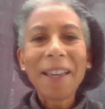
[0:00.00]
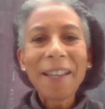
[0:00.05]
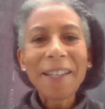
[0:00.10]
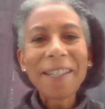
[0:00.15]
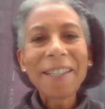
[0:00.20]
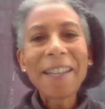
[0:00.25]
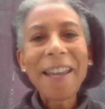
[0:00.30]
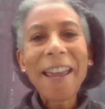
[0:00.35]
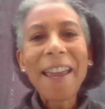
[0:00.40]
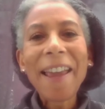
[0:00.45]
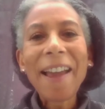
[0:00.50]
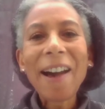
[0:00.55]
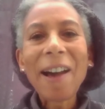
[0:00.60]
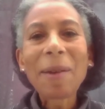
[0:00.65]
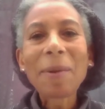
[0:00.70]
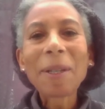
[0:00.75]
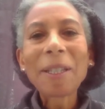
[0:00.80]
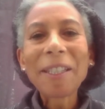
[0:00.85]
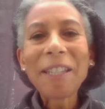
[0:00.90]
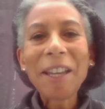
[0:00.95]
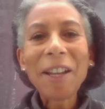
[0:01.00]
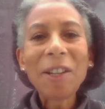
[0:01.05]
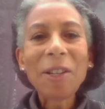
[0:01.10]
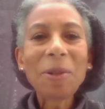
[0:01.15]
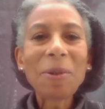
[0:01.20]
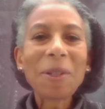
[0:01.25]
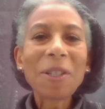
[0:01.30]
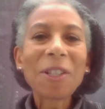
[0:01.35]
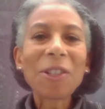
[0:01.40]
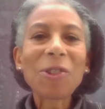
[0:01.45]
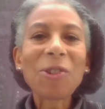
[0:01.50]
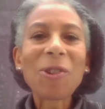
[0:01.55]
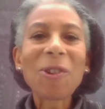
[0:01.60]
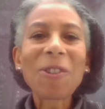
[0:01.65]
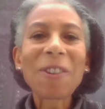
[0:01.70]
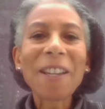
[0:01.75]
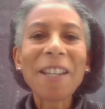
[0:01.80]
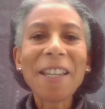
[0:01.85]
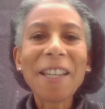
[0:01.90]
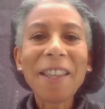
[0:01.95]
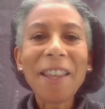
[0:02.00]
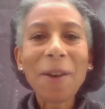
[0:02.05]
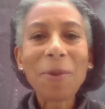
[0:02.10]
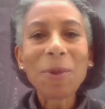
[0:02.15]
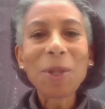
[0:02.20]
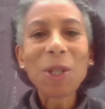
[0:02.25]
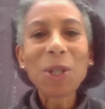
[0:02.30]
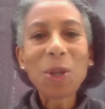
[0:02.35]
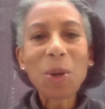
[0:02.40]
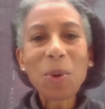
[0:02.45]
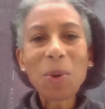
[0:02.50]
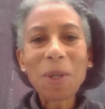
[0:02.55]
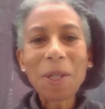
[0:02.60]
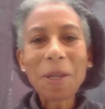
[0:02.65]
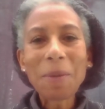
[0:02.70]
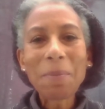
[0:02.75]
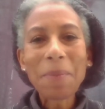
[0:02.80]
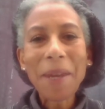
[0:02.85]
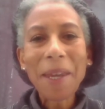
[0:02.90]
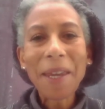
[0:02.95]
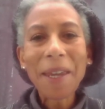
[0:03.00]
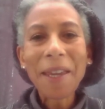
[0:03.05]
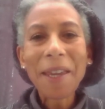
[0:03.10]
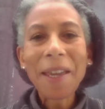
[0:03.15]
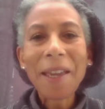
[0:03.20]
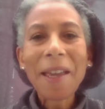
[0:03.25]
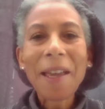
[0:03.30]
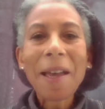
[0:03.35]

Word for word: Today I will tell you a story that was told to me